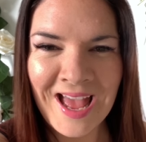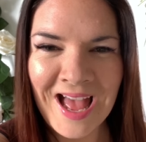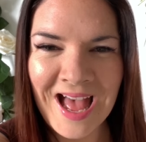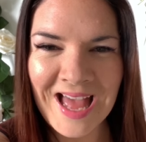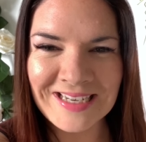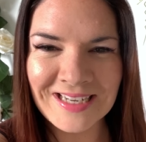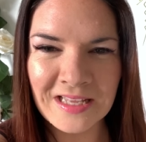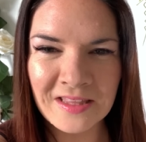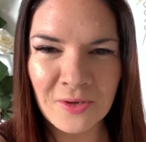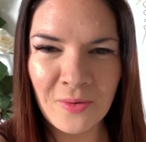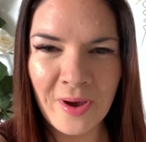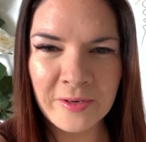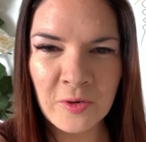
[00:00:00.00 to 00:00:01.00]
And I
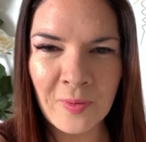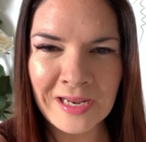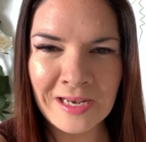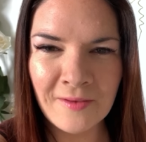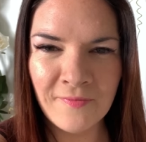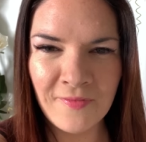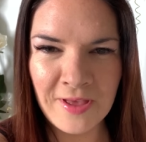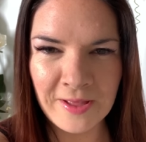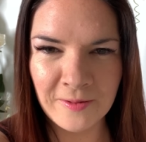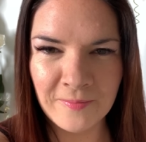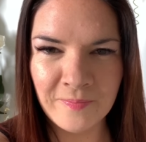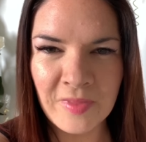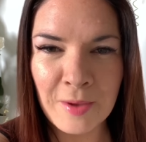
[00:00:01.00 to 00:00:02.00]
thought I'd quickly
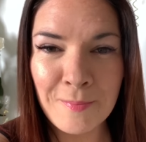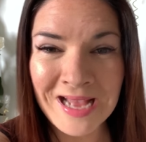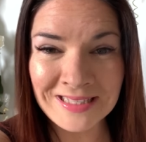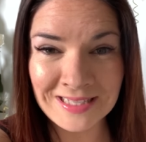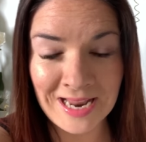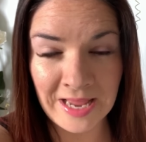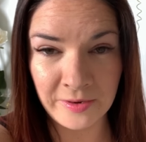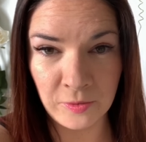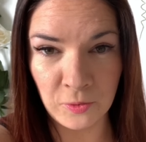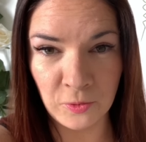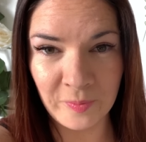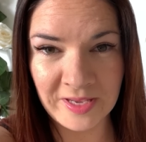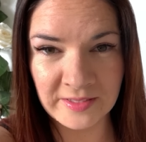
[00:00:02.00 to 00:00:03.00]
film a Matalan
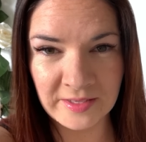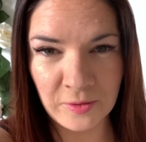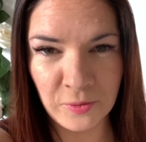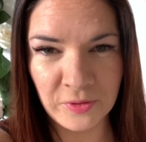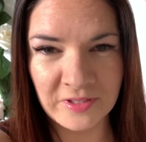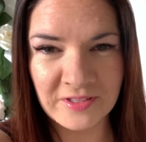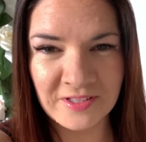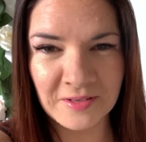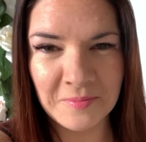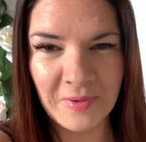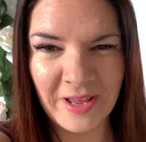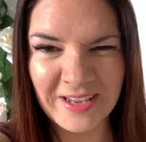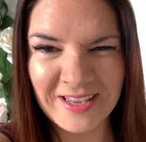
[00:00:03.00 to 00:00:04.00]
haul because I ordered some
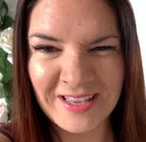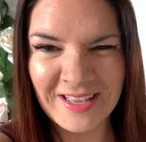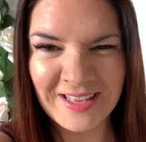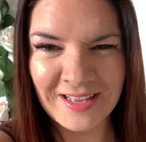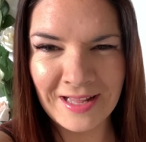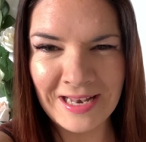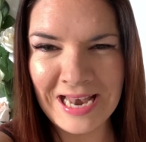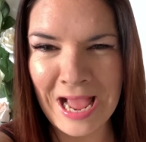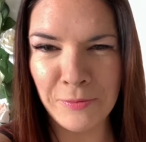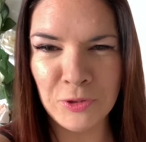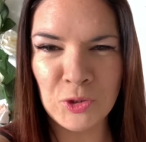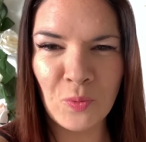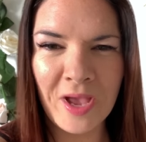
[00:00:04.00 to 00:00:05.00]
like
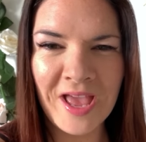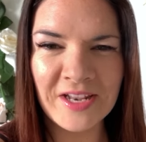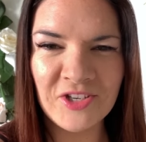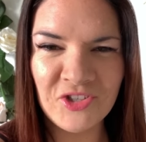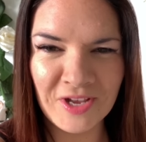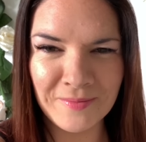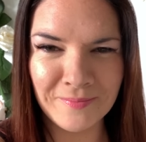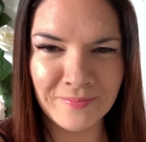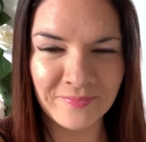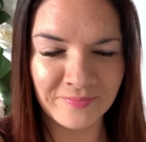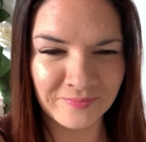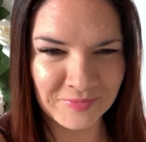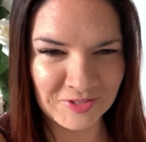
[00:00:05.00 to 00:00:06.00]
loungewear gym
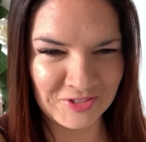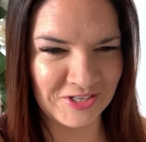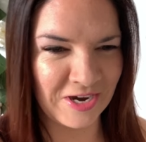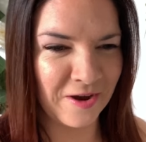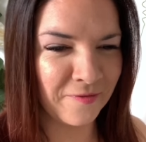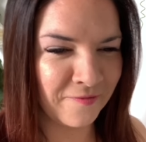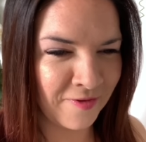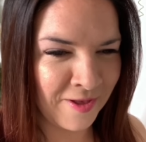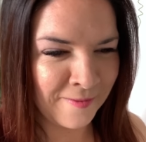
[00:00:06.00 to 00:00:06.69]
stuff.